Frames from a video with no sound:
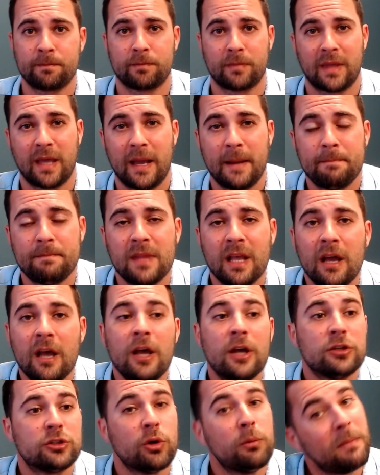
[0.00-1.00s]
Okay,
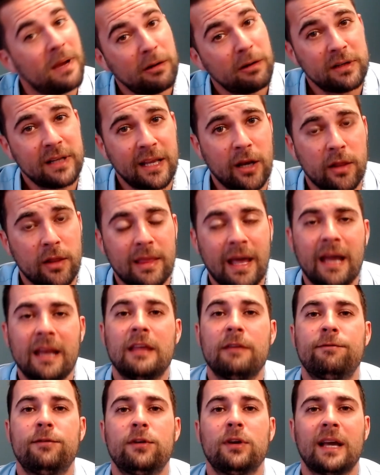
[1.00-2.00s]
so marinate on that.
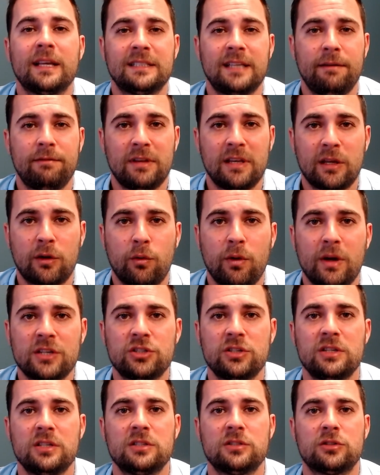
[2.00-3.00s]
If you guys have any
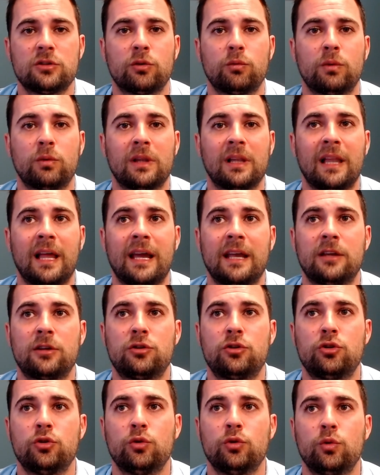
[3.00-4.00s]
questions or would like
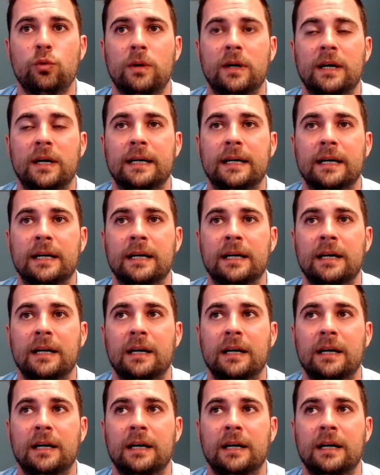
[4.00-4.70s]
to